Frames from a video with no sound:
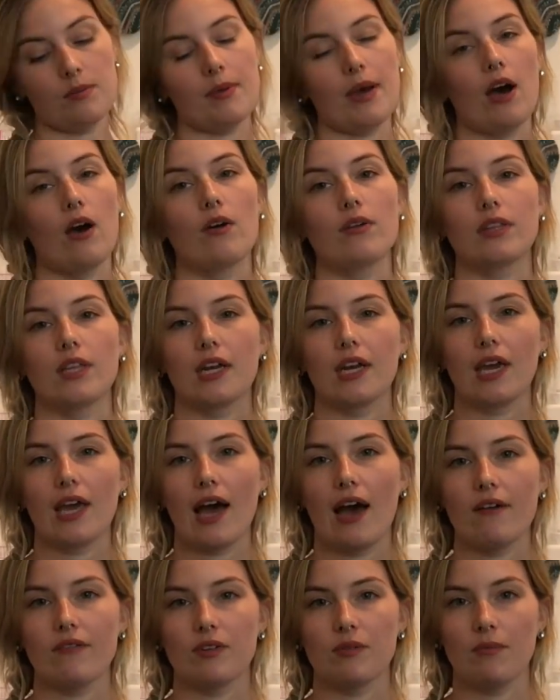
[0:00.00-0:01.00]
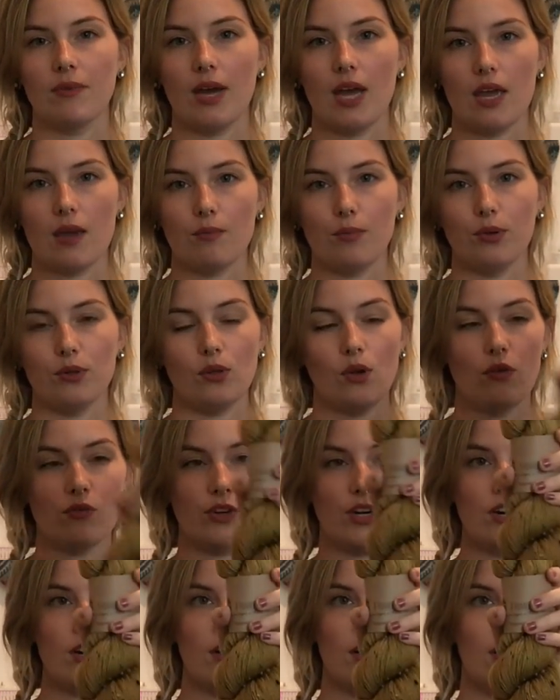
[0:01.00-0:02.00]
about that I have in my
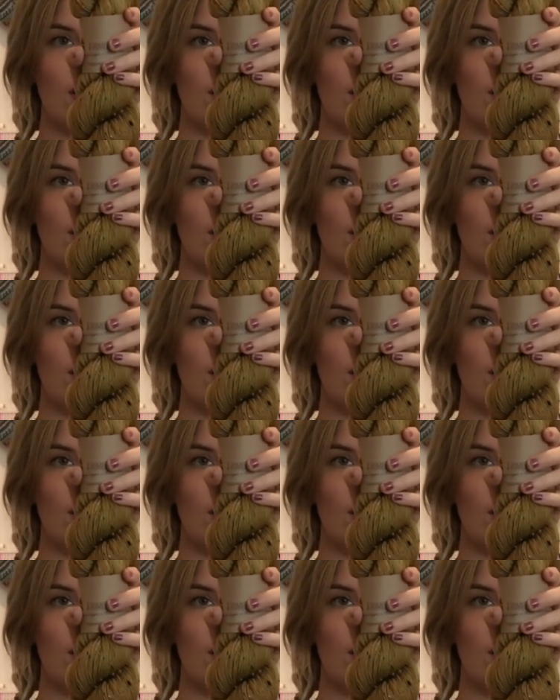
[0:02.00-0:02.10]
pullover.